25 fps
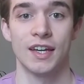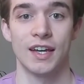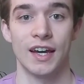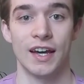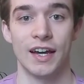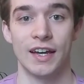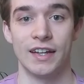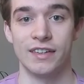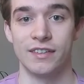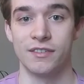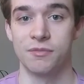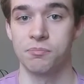
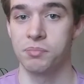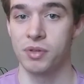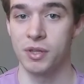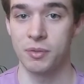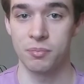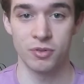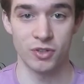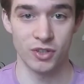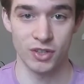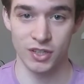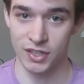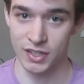And
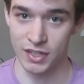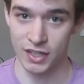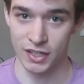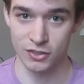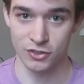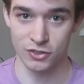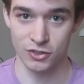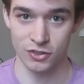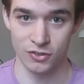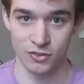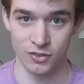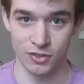people can
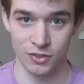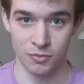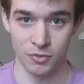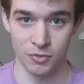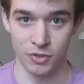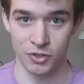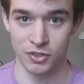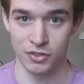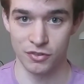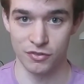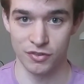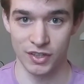nudge you to
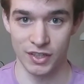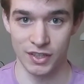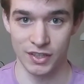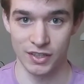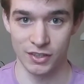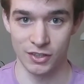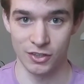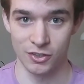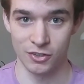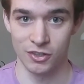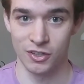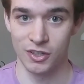motivate
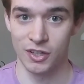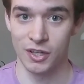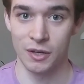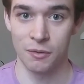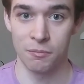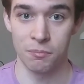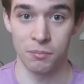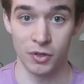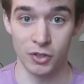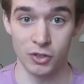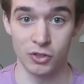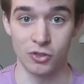you,
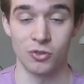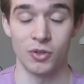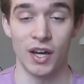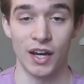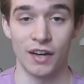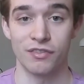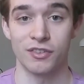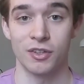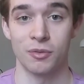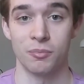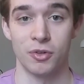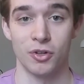but you
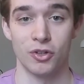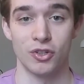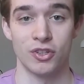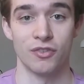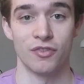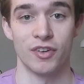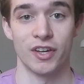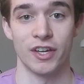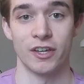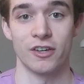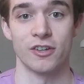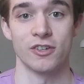have to
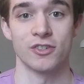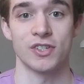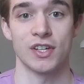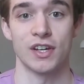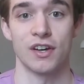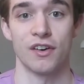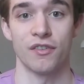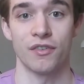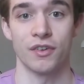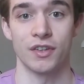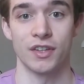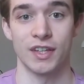motivate
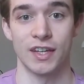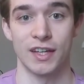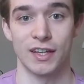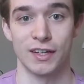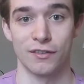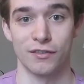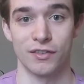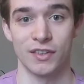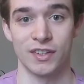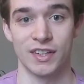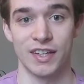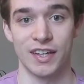yourself at the
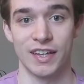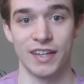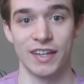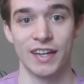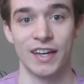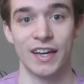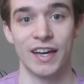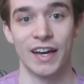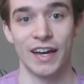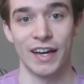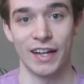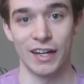end of the day.
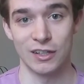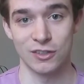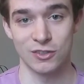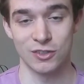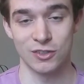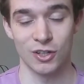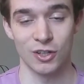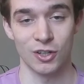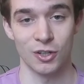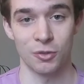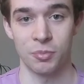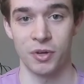And it's
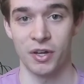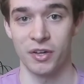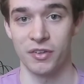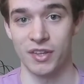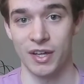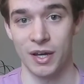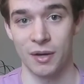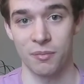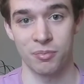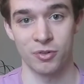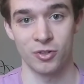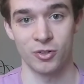all about
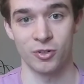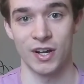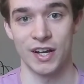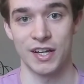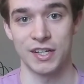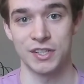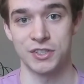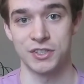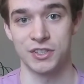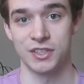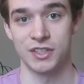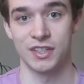that
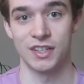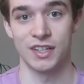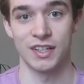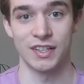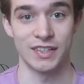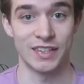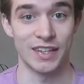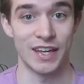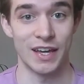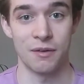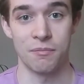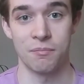progression
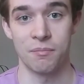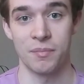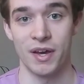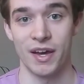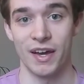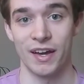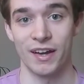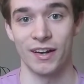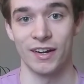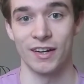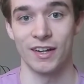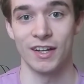and getting
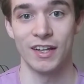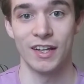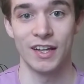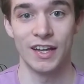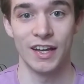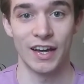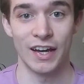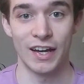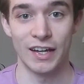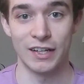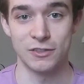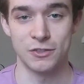better
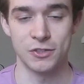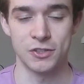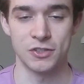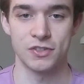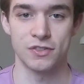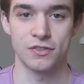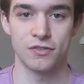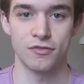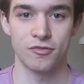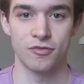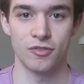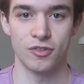and
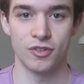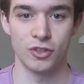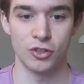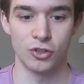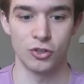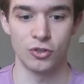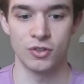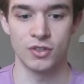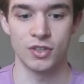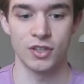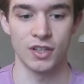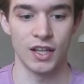just
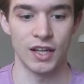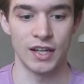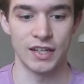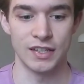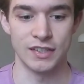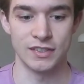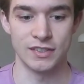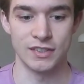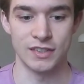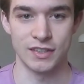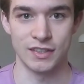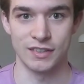
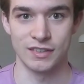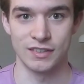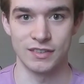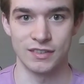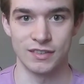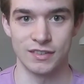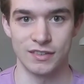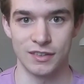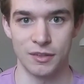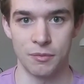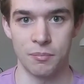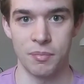
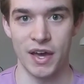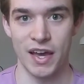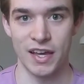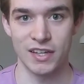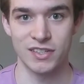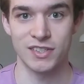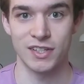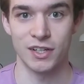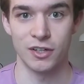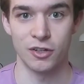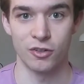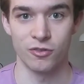utilising the
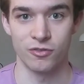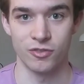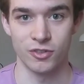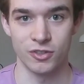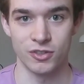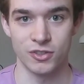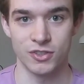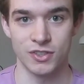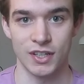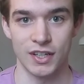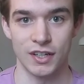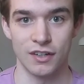best out of
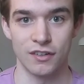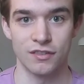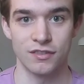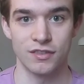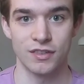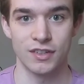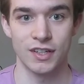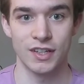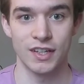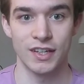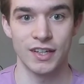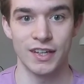
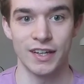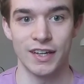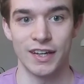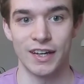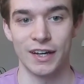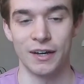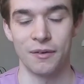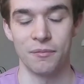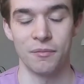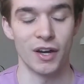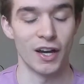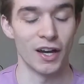yourself.
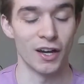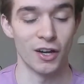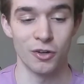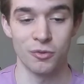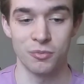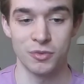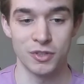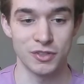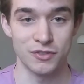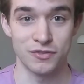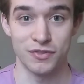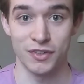I
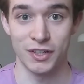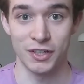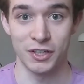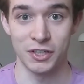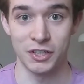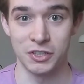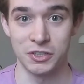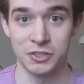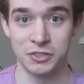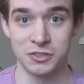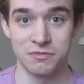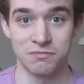hope this
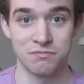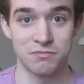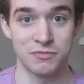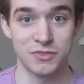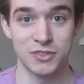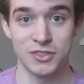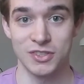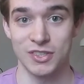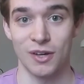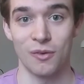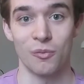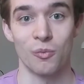video
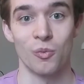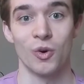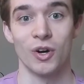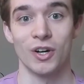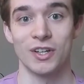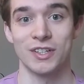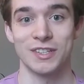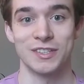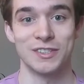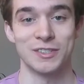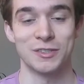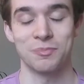
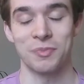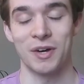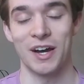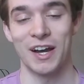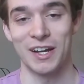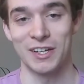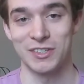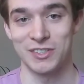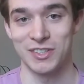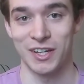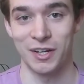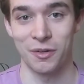somewhat
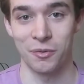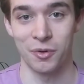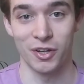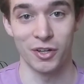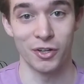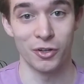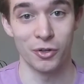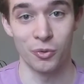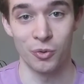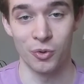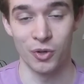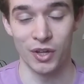inspires anyone
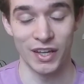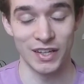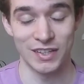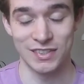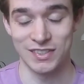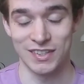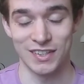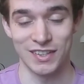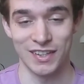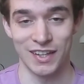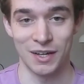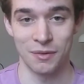who
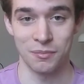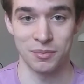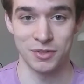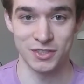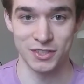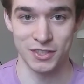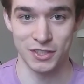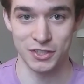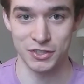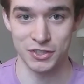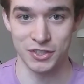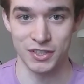is in that
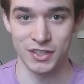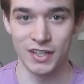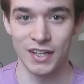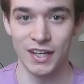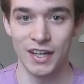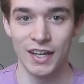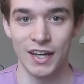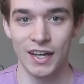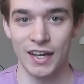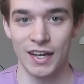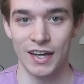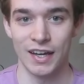position.
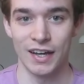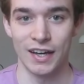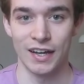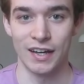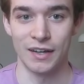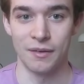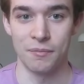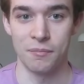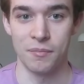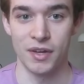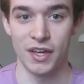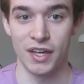
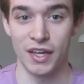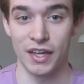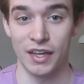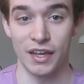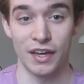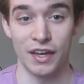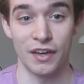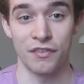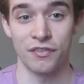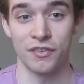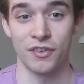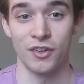
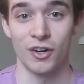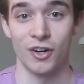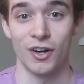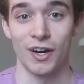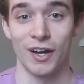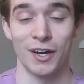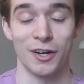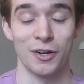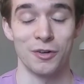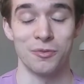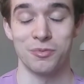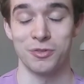If not,
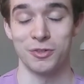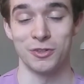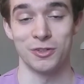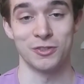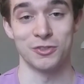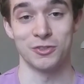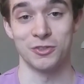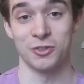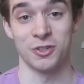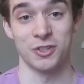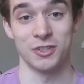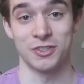I hope you
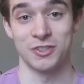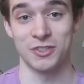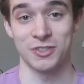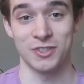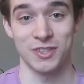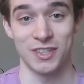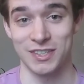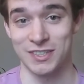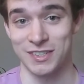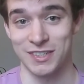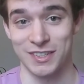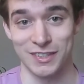enjoyed just
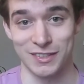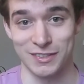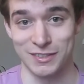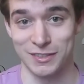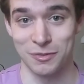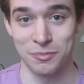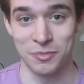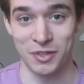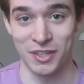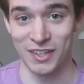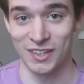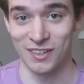listening
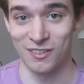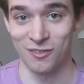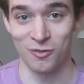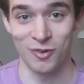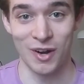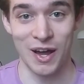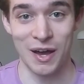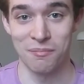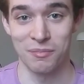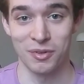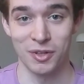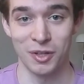to me
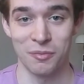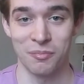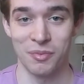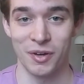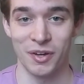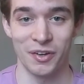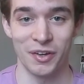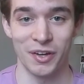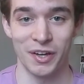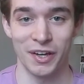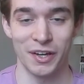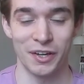ramble
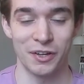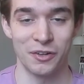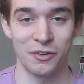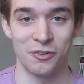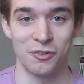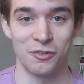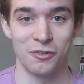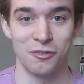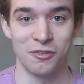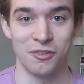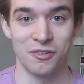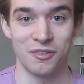about
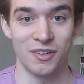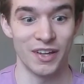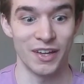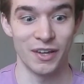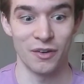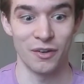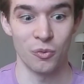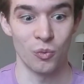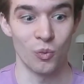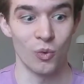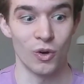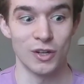how
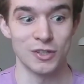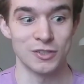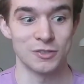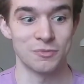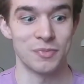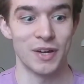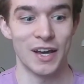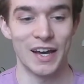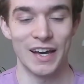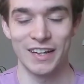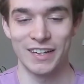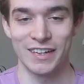it was
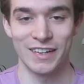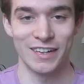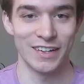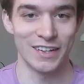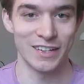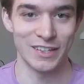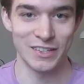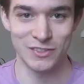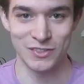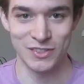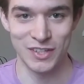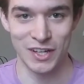bad and it
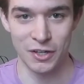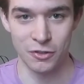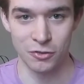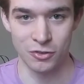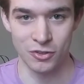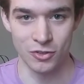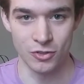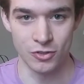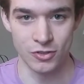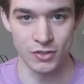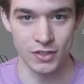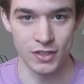is now
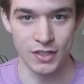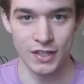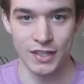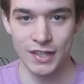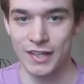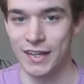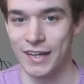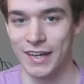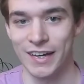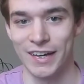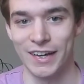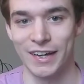good.
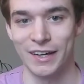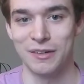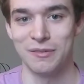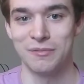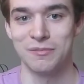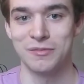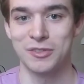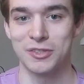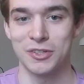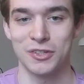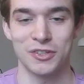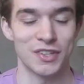
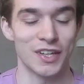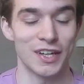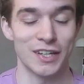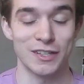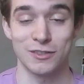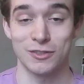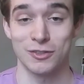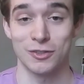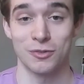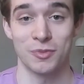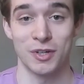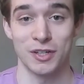So
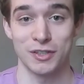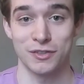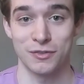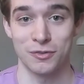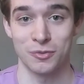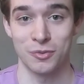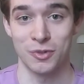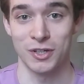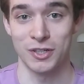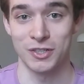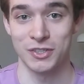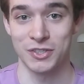thanks so much
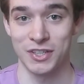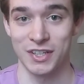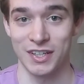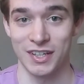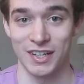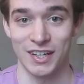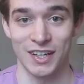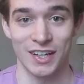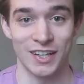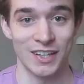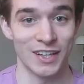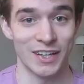for watching.
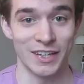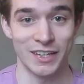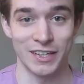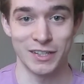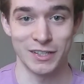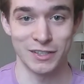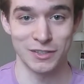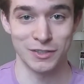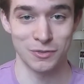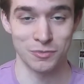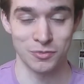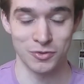A like and
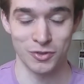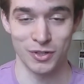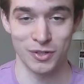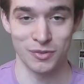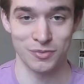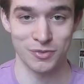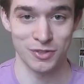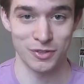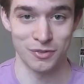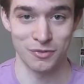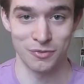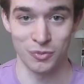a
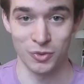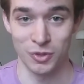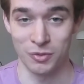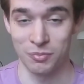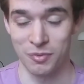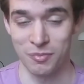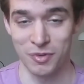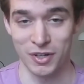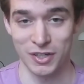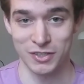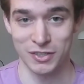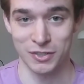subscription would
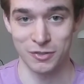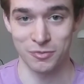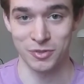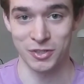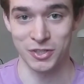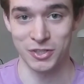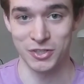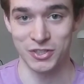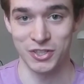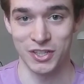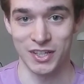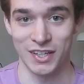be much
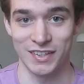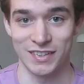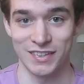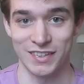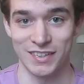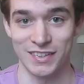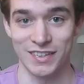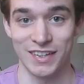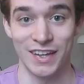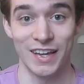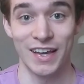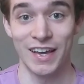
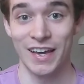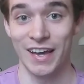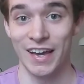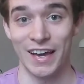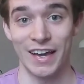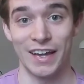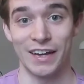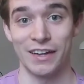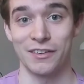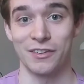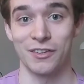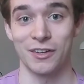appreciated.
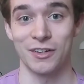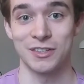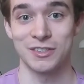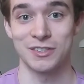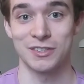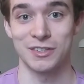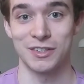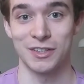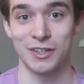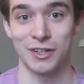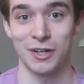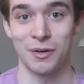Any
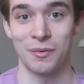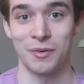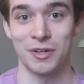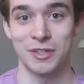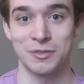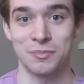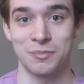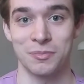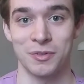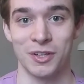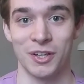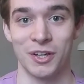thoughts in the
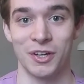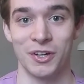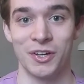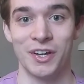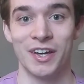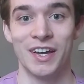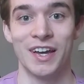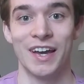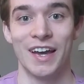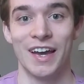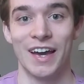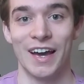comments below,
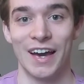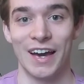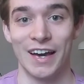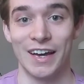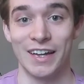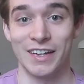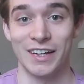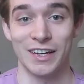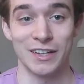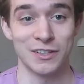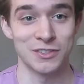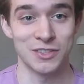
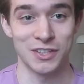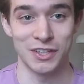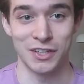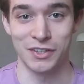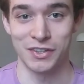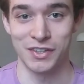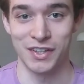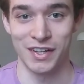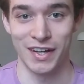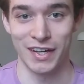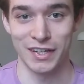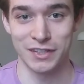and I'll see you
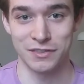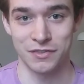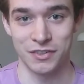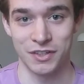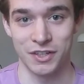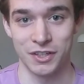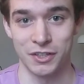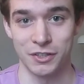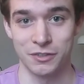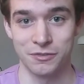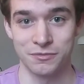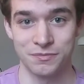in the next
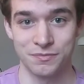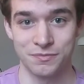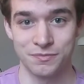video.